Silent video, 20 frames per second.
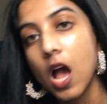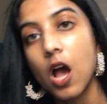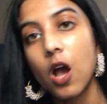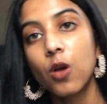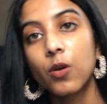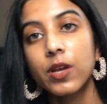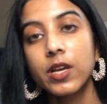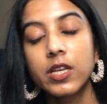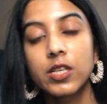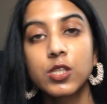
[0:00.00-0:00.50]

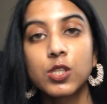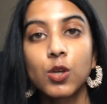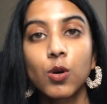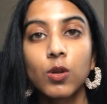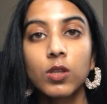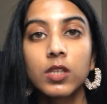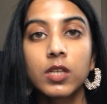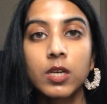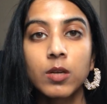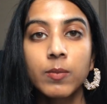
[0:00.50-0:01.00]
Okay, so a
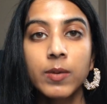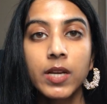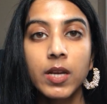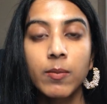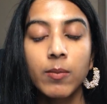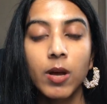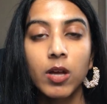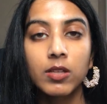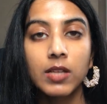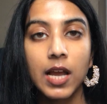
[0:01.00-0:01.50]
little bit
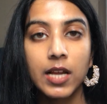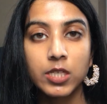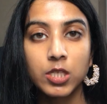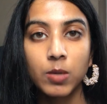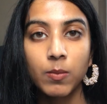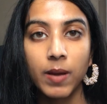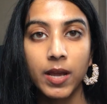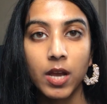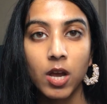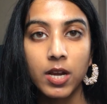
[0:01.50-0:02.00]
about
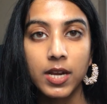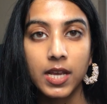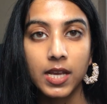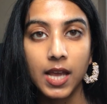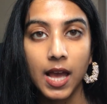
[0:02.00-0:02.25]
lactobionic